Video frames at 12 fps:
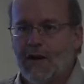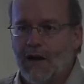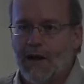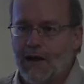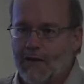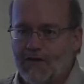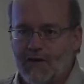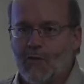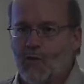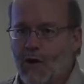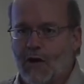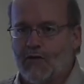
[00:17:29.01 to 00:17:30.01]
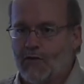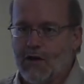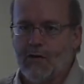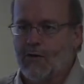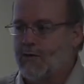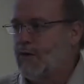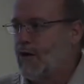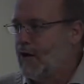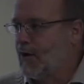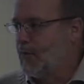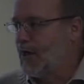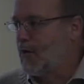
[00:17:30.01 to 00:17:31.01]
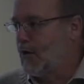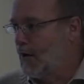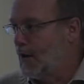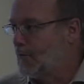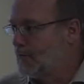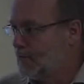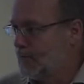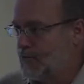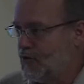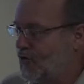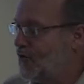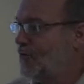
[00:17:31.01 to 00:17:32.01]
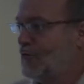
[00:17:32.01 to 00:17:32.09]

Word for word: and somewhere a tree would fall on a power line. Just